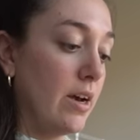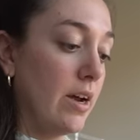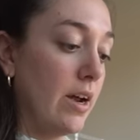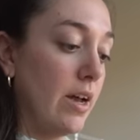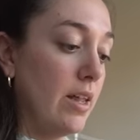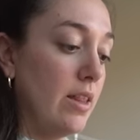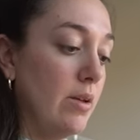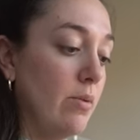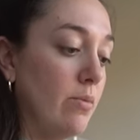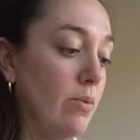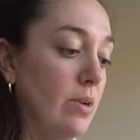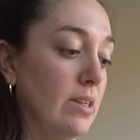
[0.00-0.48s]

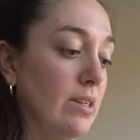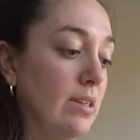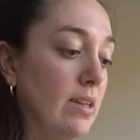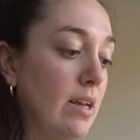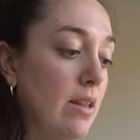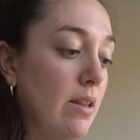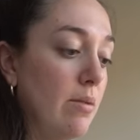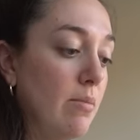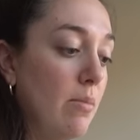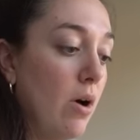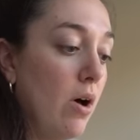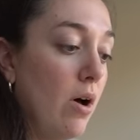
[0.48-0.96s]
and then we
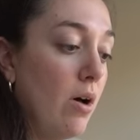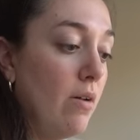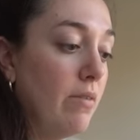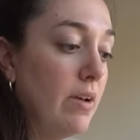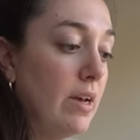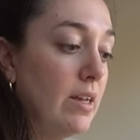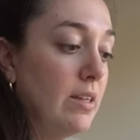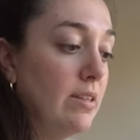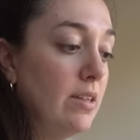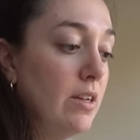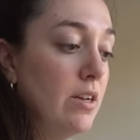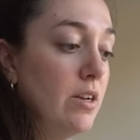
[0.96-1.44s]
send them off
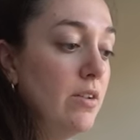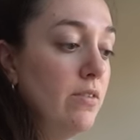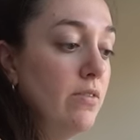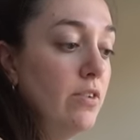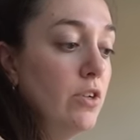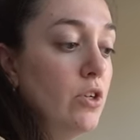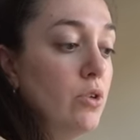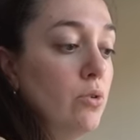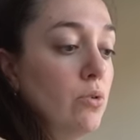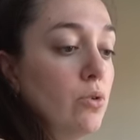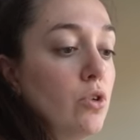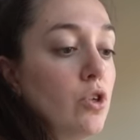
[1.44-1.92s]
as
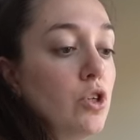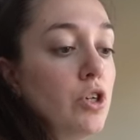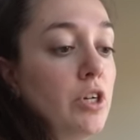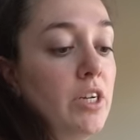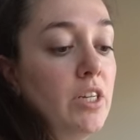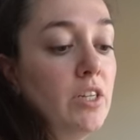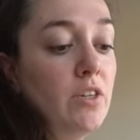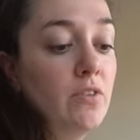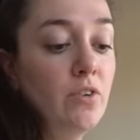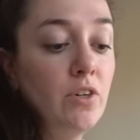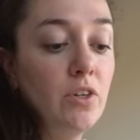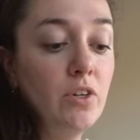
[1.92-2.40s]
individual
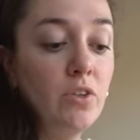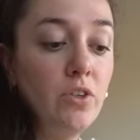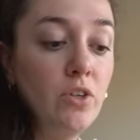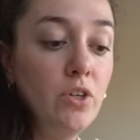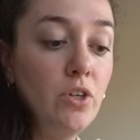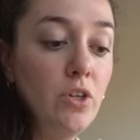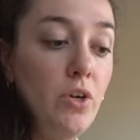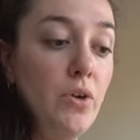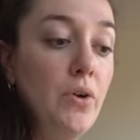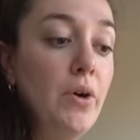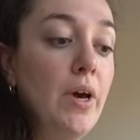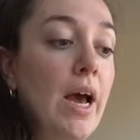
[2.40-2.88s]
transfers
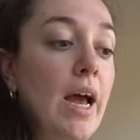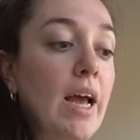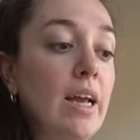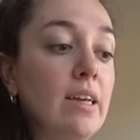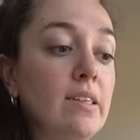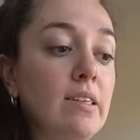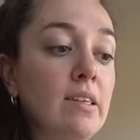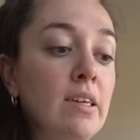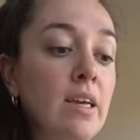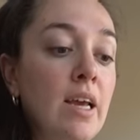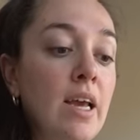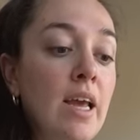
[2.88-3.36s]
to you
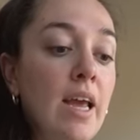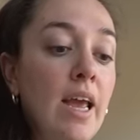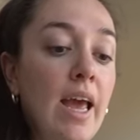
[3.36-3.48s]
guys.